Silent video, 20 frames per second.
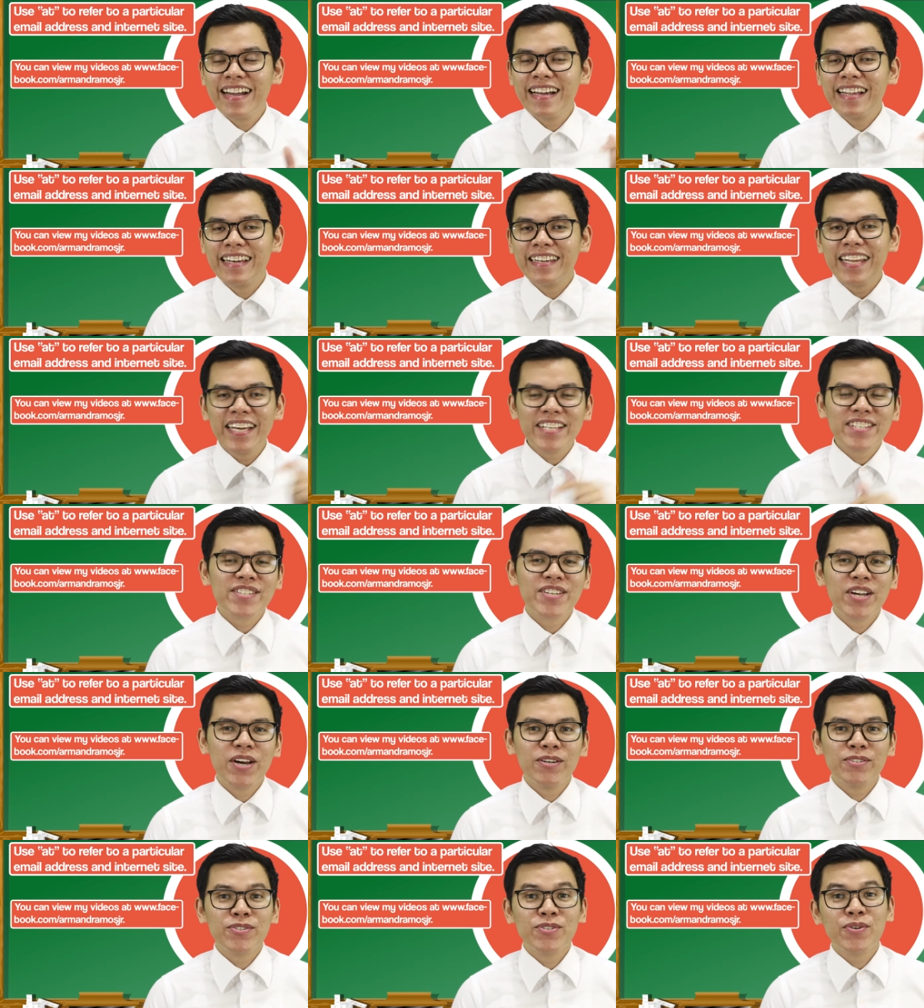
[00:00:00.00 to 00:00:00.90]
Let's
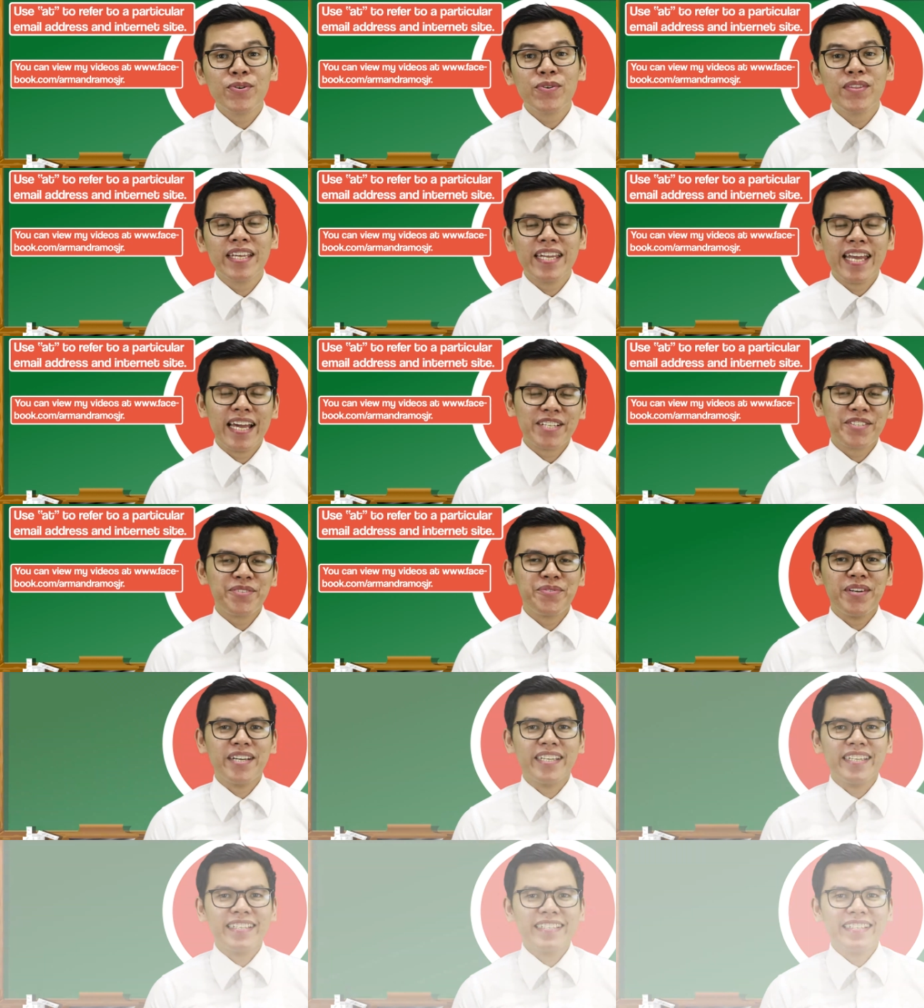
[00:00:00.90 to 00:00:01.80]
go to the next
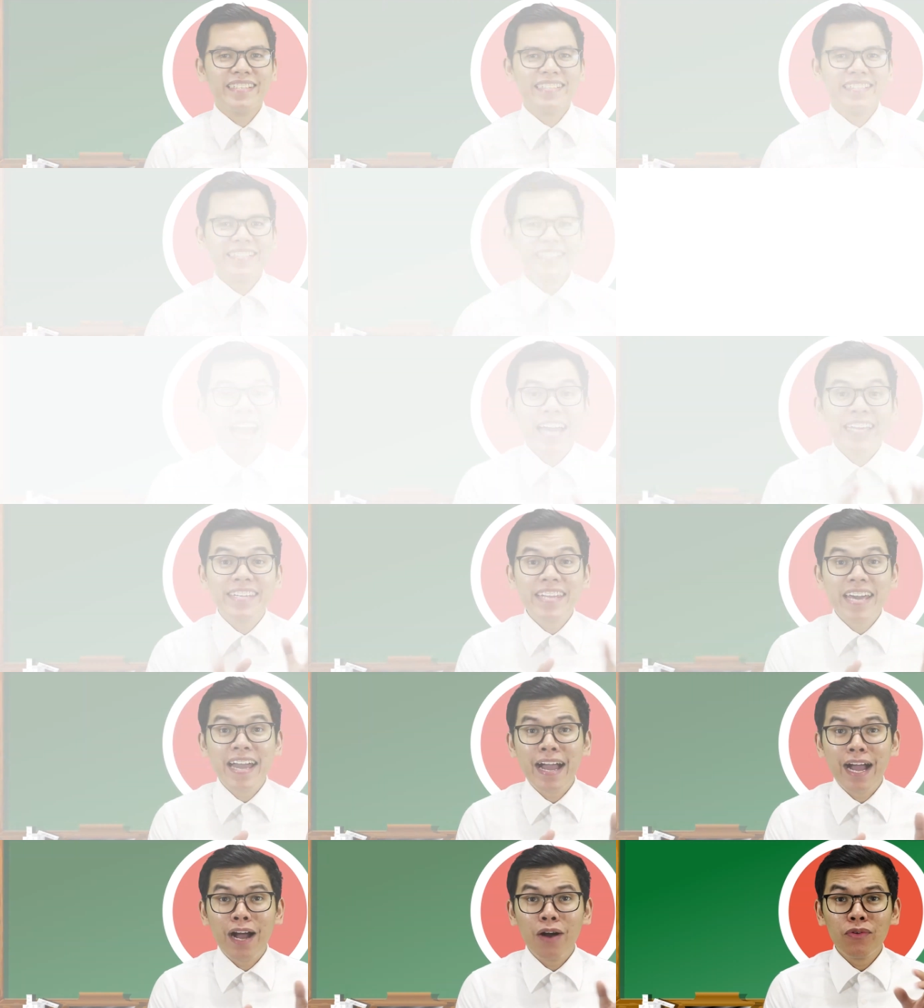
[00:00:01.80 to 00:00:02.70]
one.
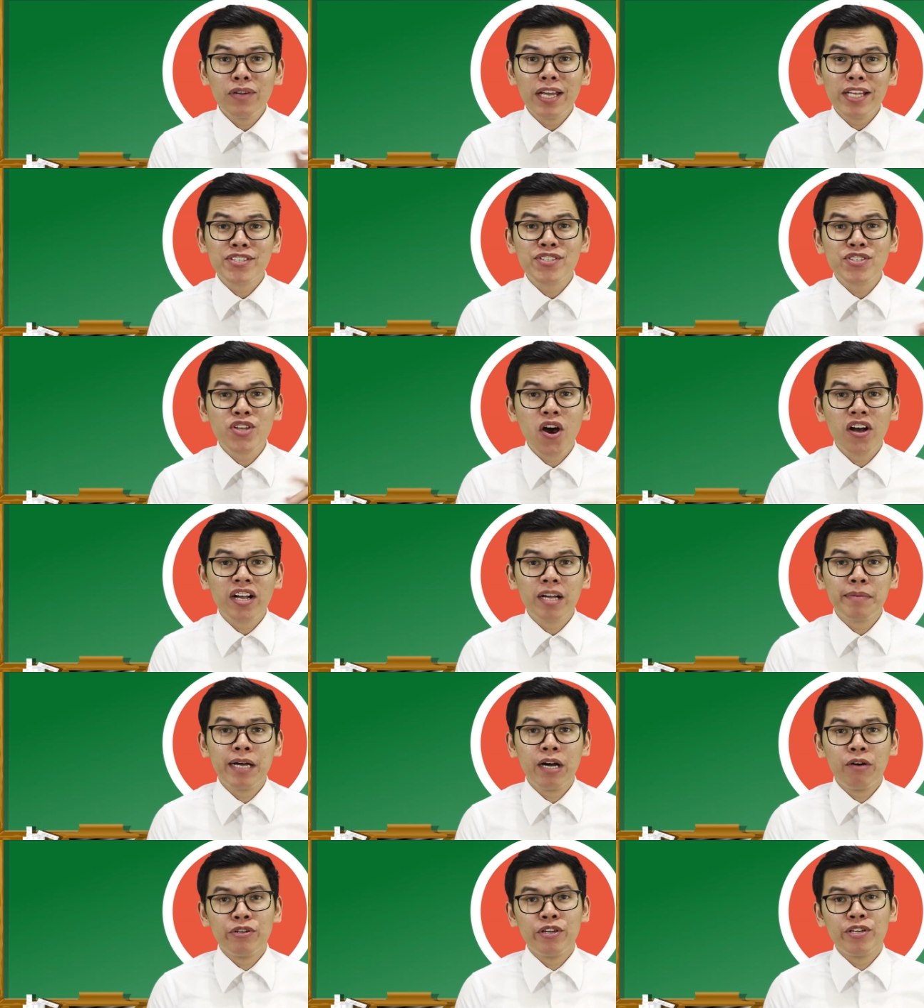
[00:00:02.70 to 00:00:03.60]
Now, let's talk
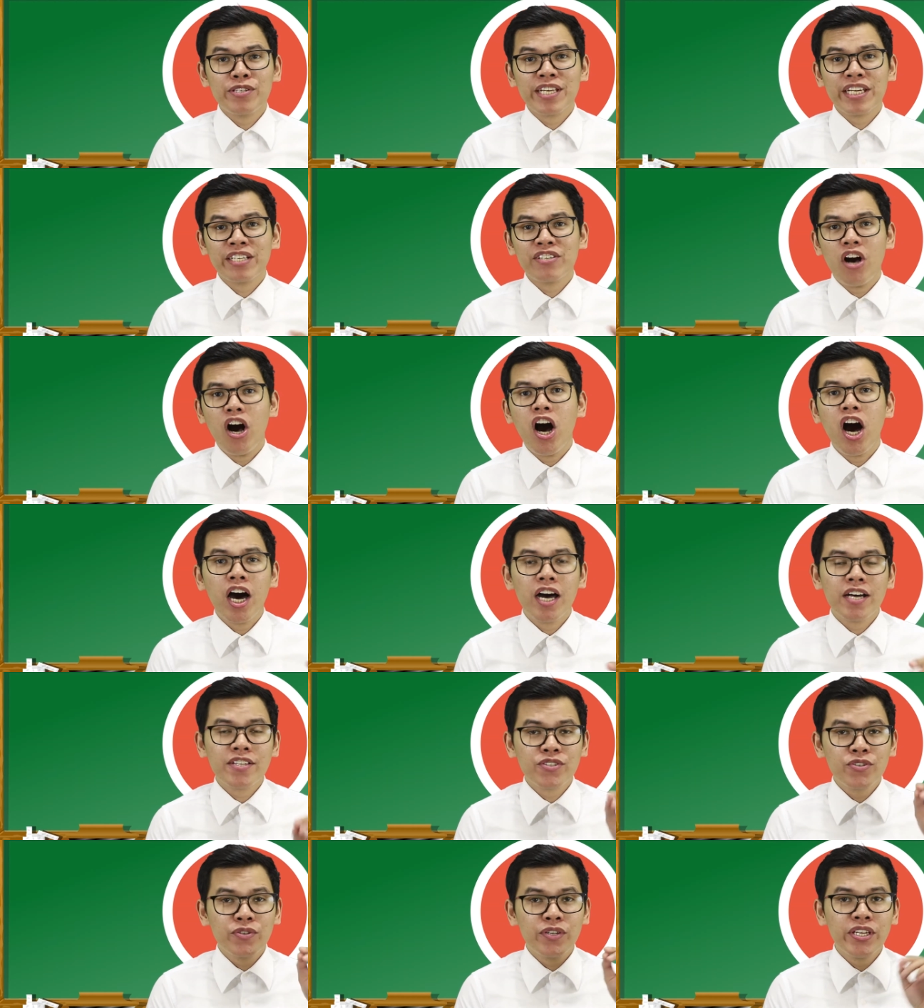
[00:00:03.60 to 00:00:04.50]
about using on
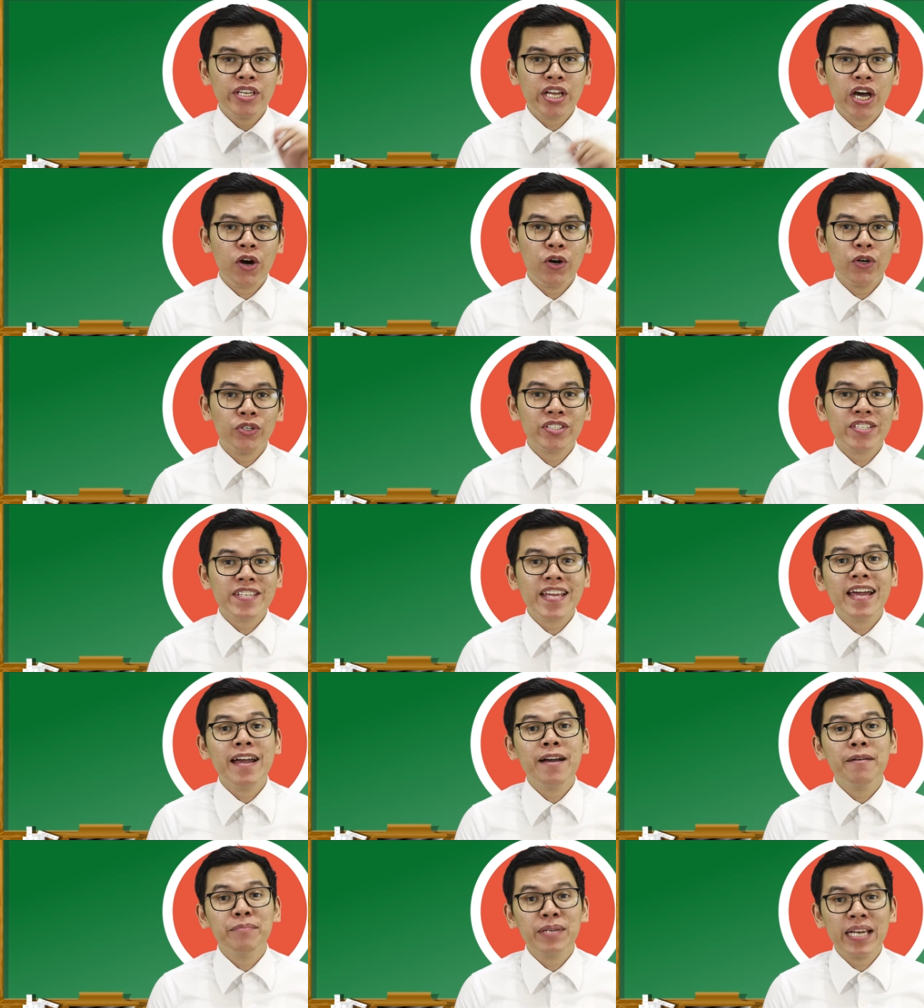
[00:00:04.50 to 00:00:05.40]
to denote
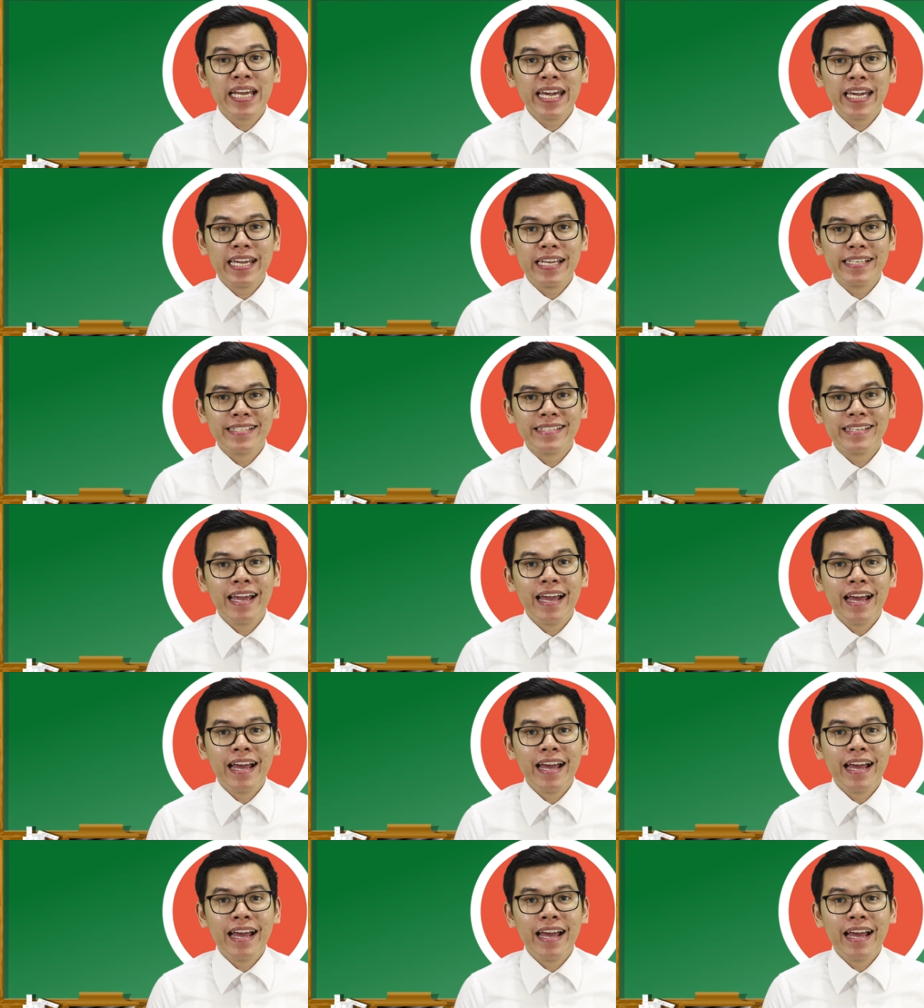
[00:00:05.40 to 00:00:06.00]
place.